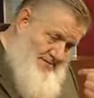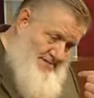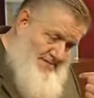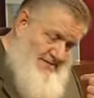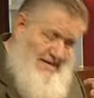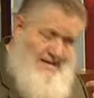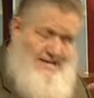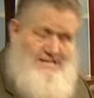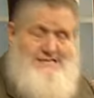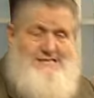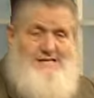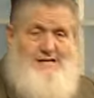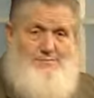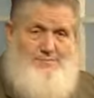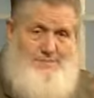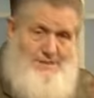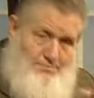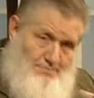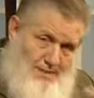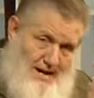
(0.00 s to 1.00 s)
saying
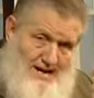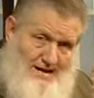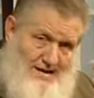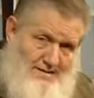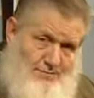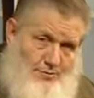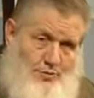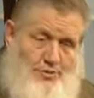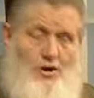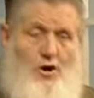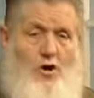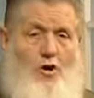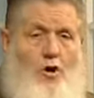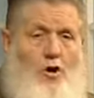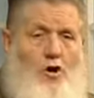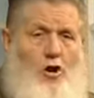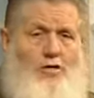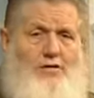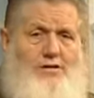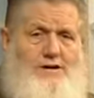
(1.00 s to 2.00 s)
something back and forth,
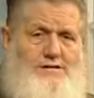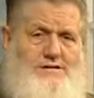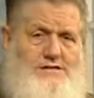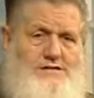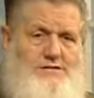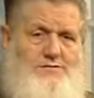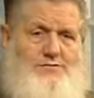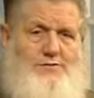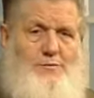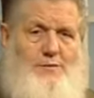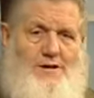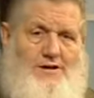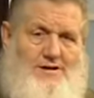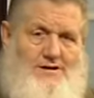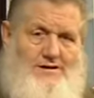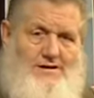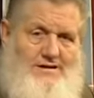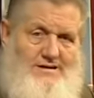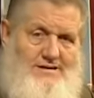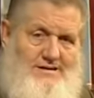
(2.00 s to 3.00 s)
all of this is from
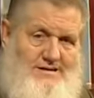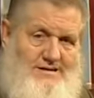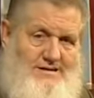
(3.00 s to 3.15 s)
Allah.